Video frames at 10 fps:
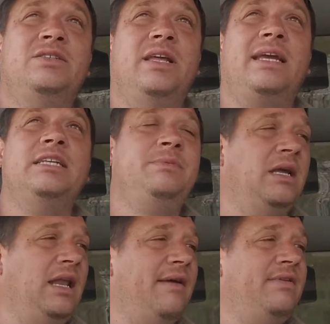So that gives me
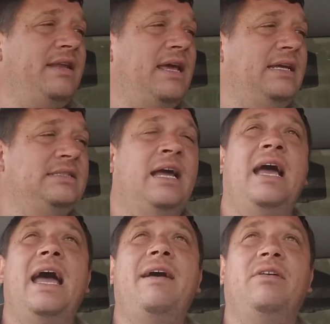11 days.
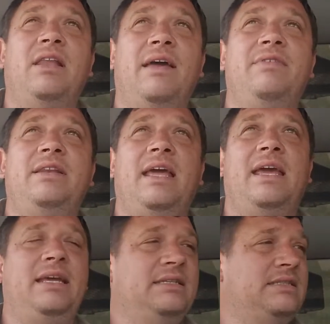I have 11
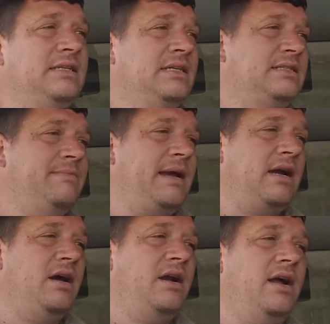days to make
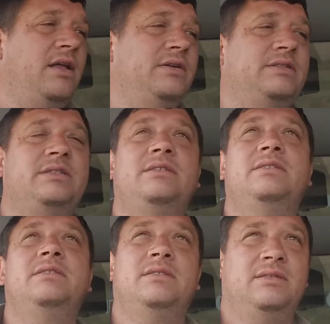
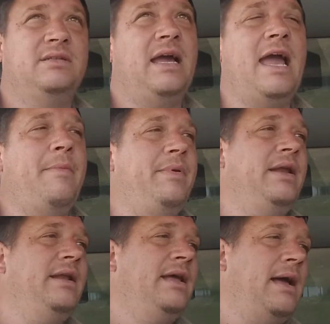$100.
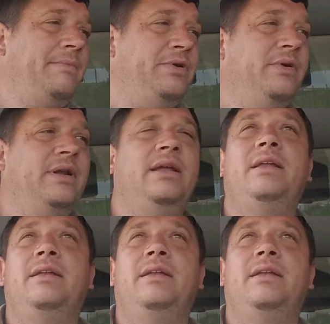Happening. I'm doing it.